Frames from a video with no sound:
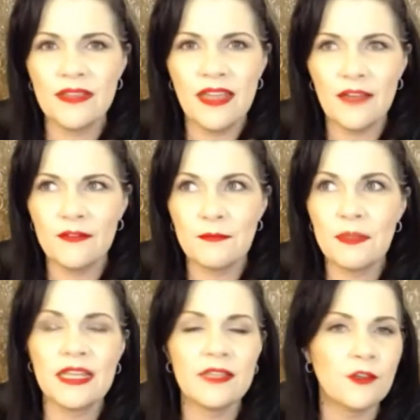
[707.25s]
to have to
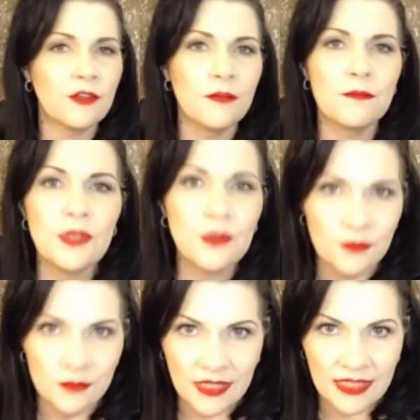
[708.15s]
plan your
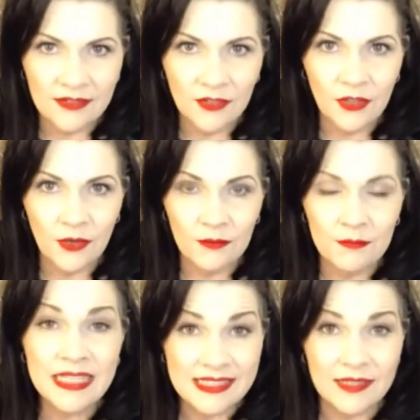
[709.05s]
commute and to go
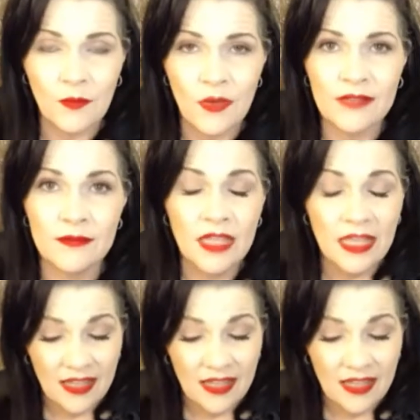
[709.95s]
meet someone,